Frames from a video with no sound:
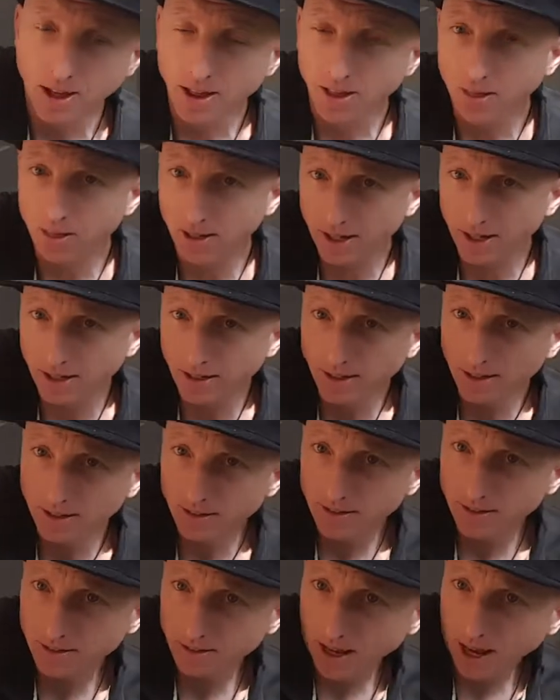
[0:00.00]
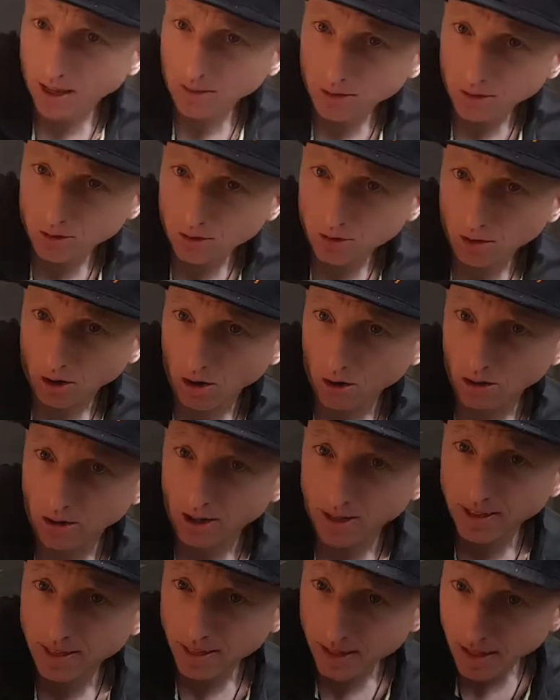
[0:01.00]
Then start the stroke
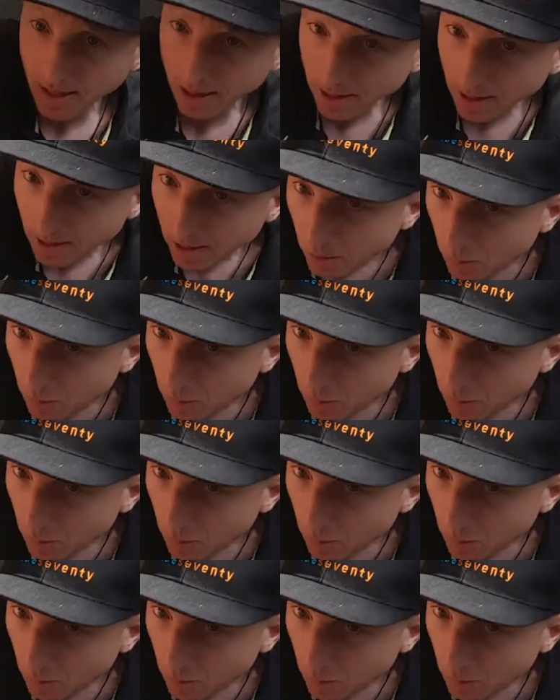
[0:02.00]
there,